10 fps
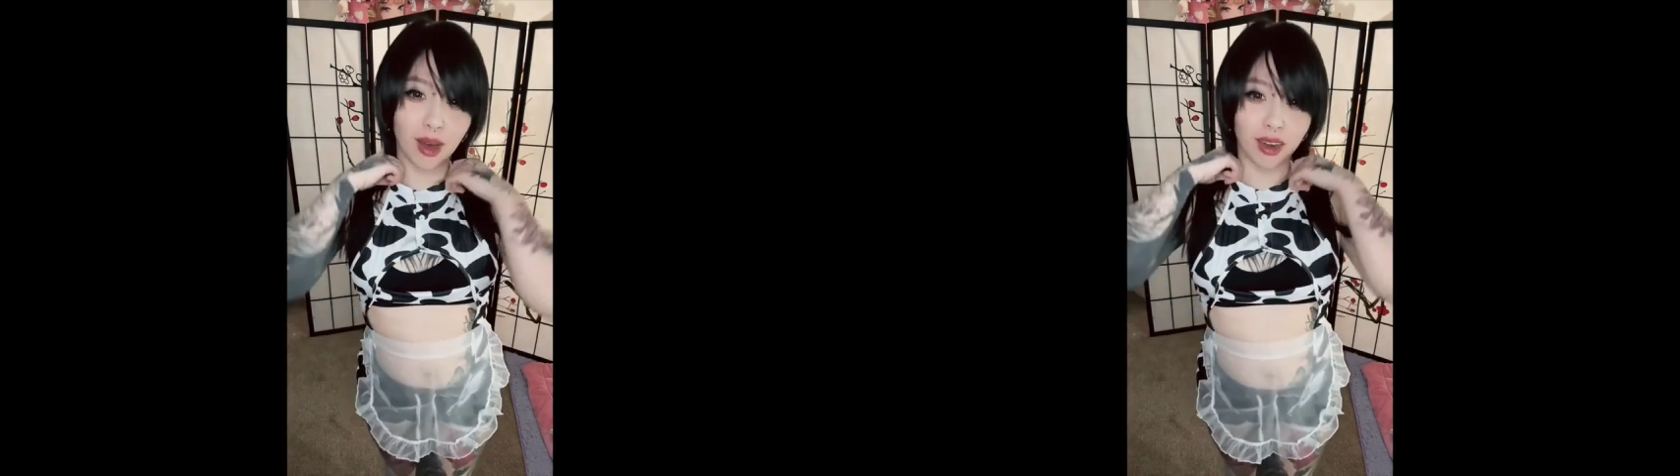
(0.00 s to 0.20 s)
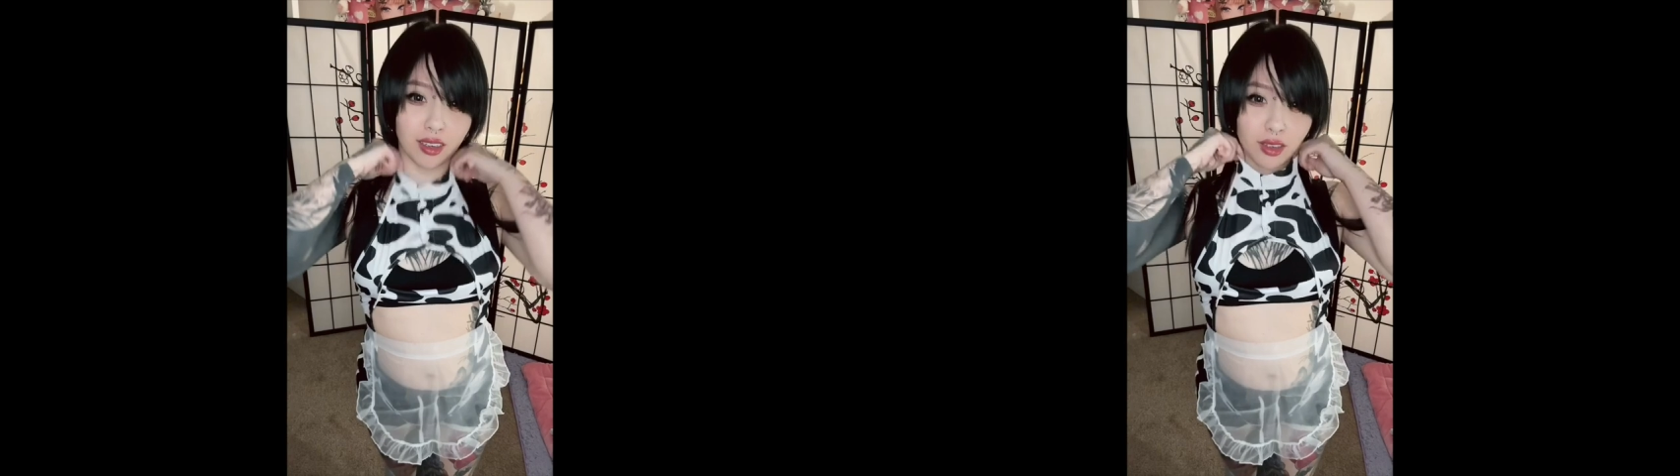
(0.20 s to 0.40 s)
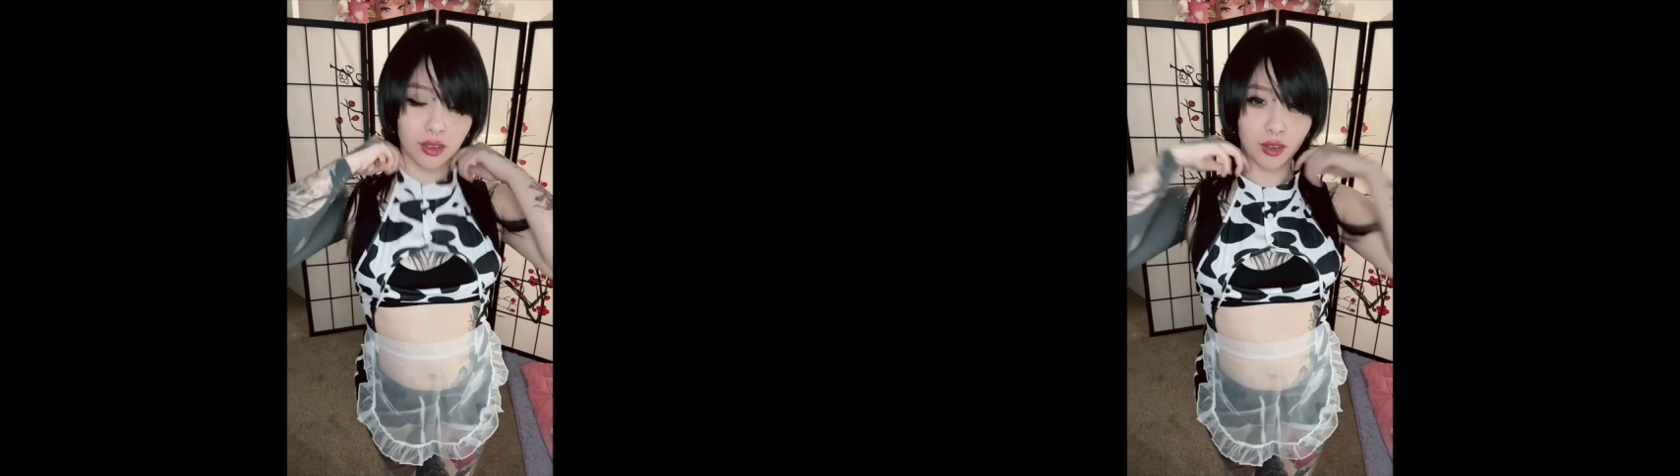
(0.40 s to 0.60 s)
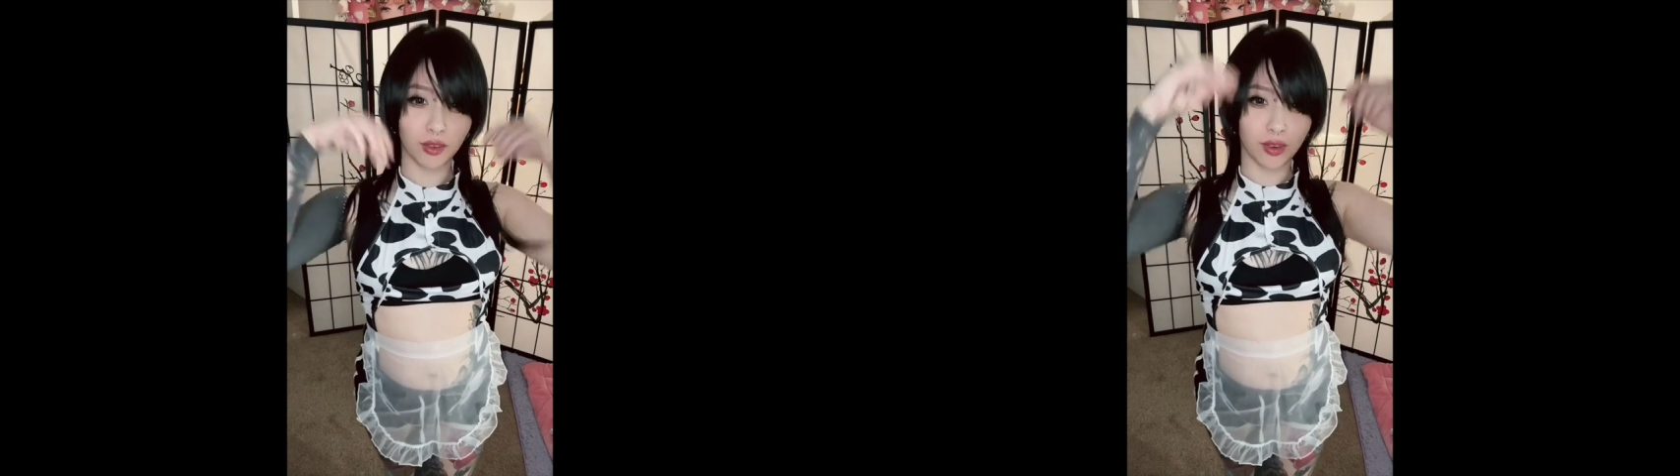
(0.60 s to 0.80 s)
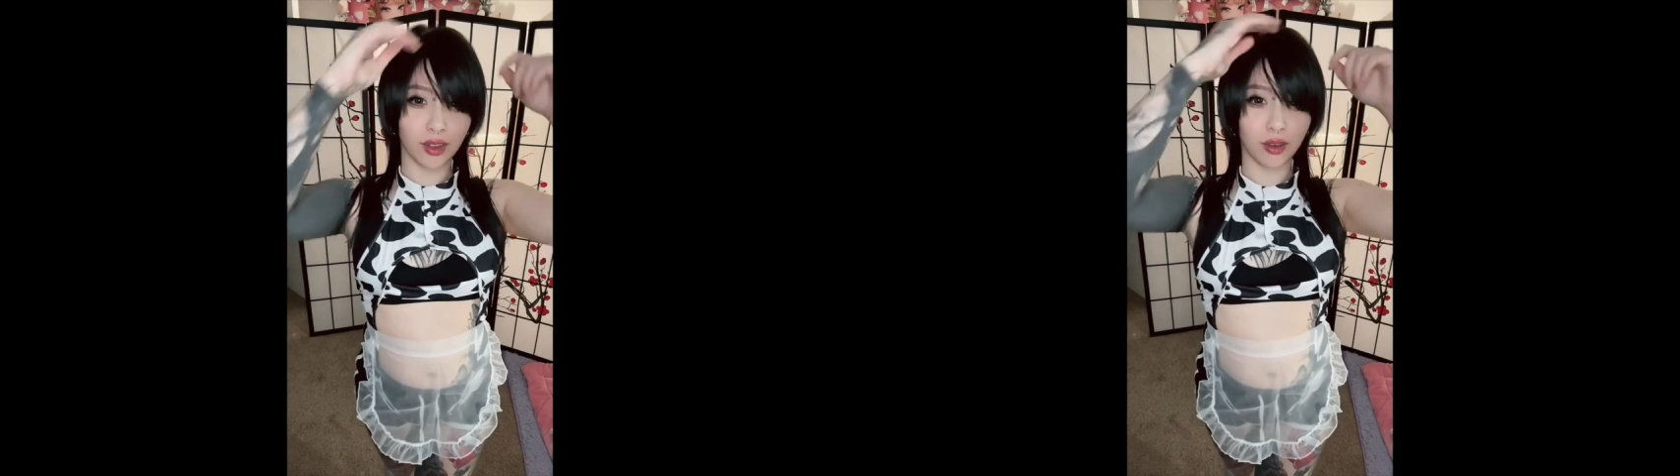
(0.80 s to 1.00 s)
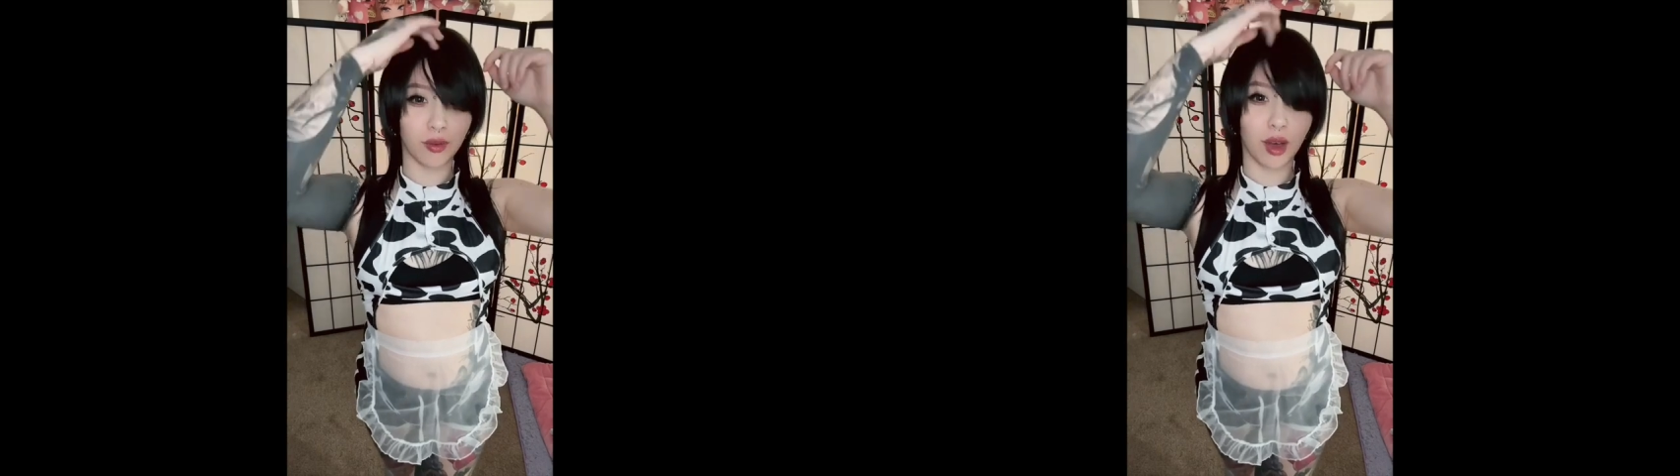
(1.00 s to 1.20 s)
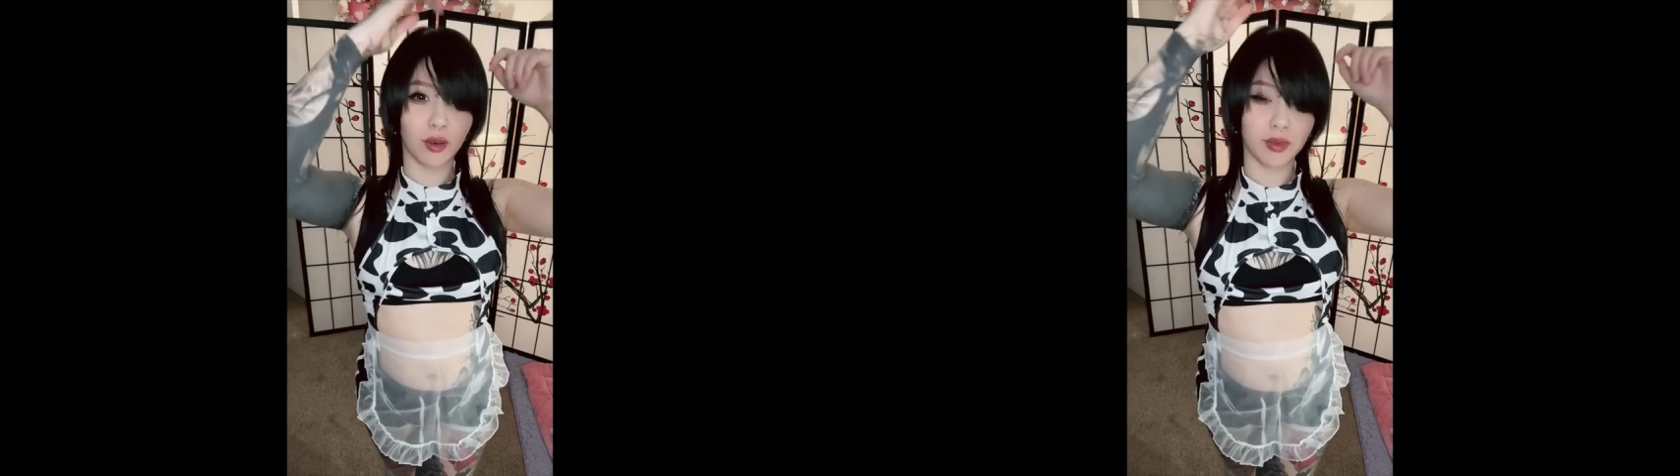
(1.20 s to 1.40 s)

bodysuits really well